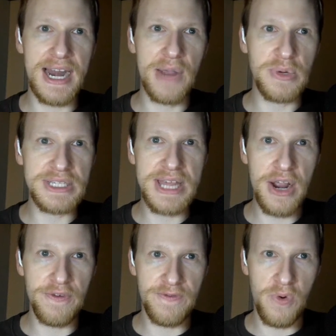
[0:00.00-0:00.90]
that I was
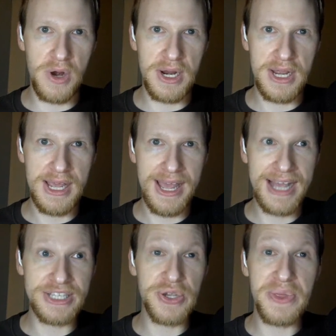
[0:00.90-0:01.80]
there for.
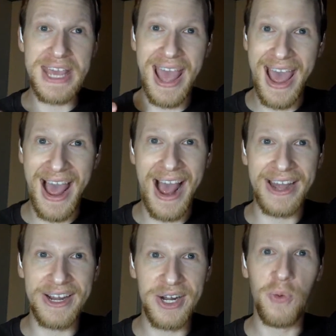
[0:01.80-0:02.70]
And so the
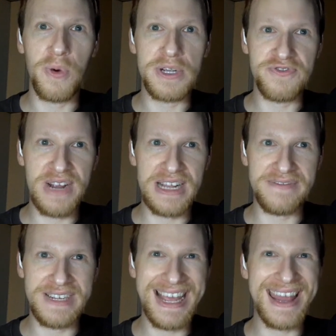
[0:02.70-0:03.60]
ad was
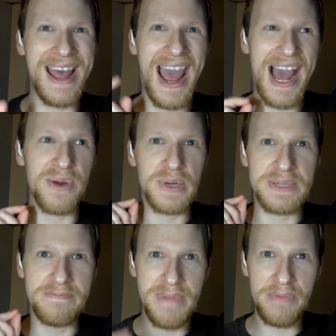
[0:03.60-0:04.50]
relevant. The ad
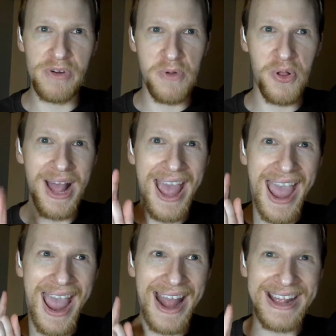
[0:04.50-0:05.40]
was memorable.
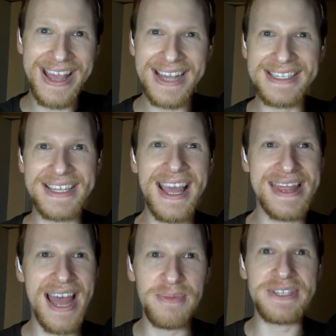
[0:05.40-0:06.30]
And yes,
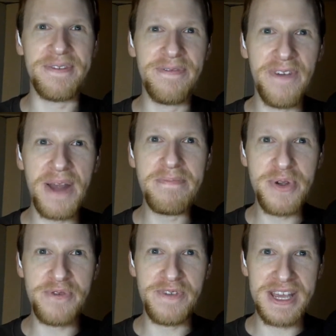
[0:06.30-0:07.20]
that was a
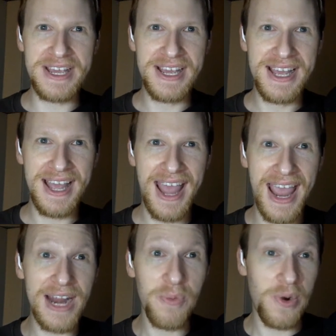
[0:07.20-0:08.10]
fun movie.
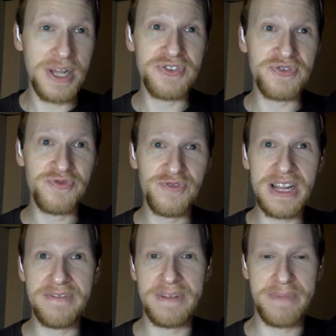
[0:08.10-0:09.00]
And it was
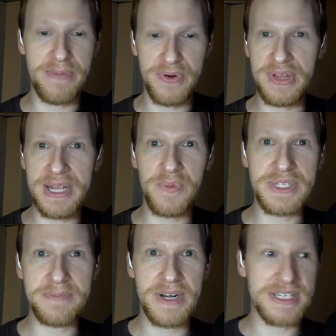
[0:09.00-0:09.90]
relevant. People who
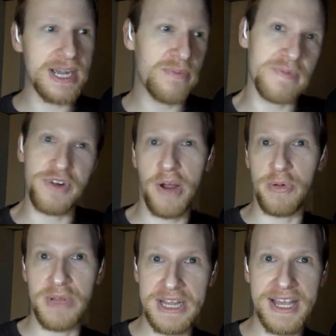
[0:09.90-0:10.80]
like Once Upon a Time would
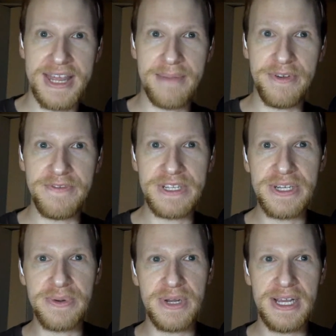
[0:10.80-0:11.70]
probably like that movie
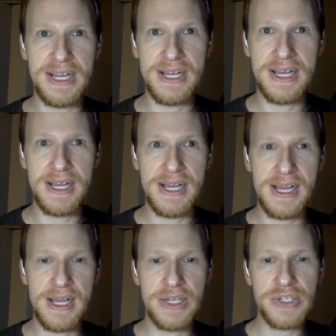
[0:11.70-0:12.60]
too.
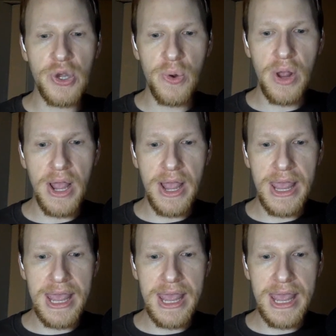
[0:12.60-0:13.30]
So